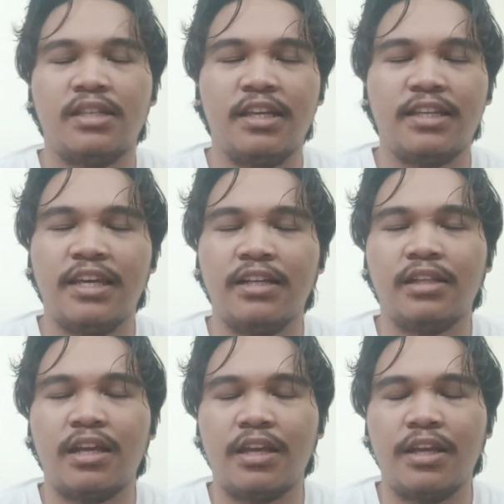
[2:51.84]
It
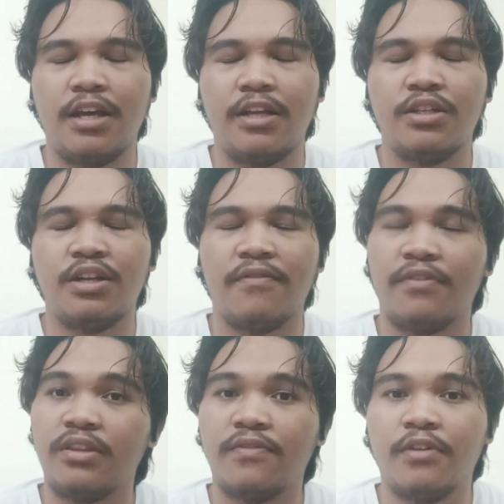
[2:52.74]
killed
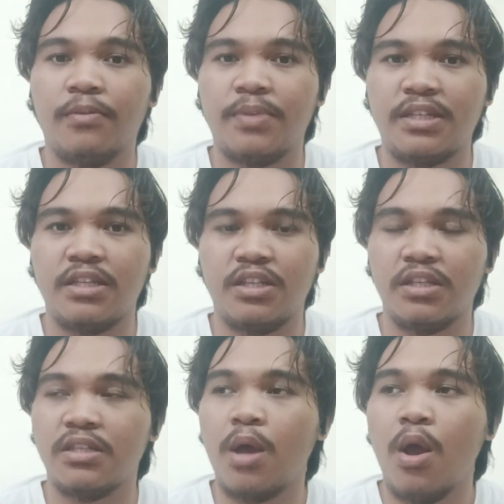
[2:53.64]
844
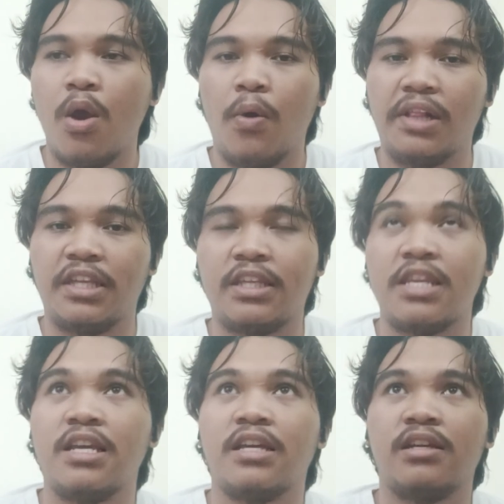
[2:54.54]
passengers, while
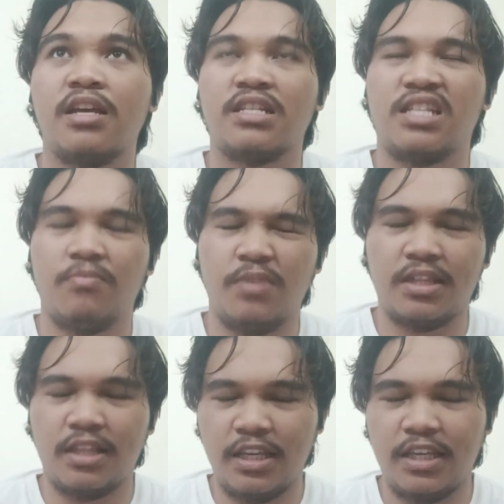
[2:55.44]
Titanic
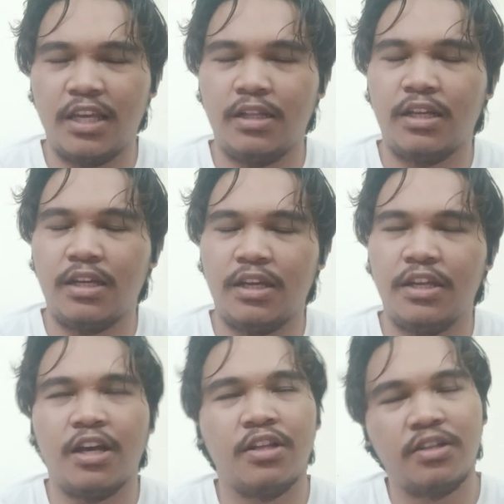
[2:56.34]
estimatedly killed
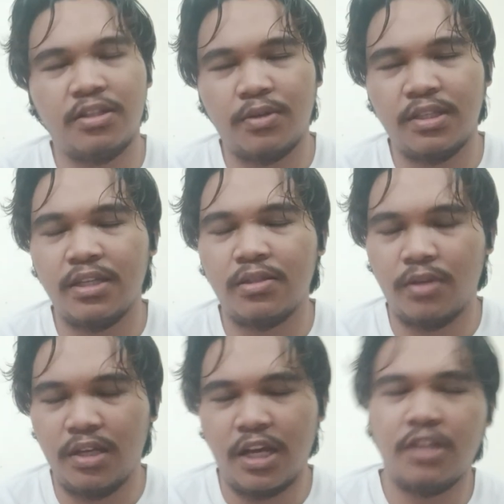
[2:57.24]
820 to
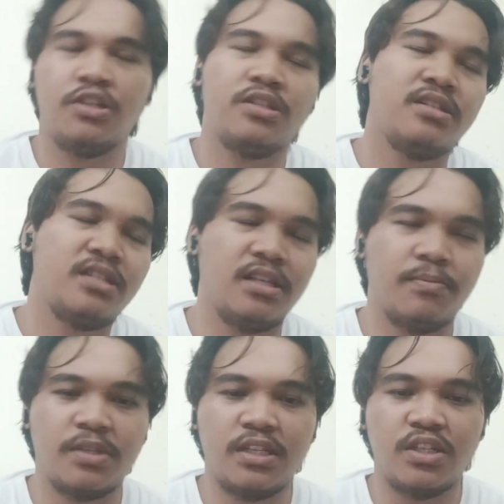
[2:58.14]
830
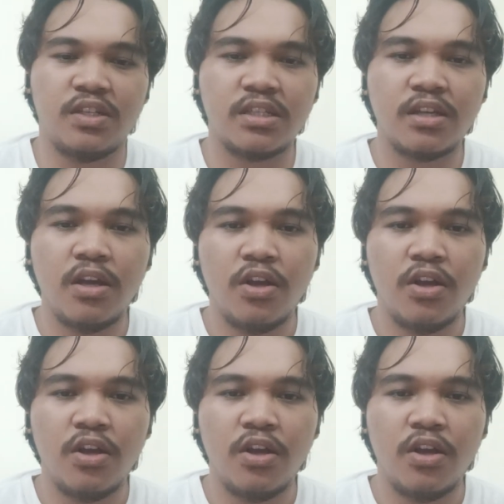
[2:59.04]
passengers.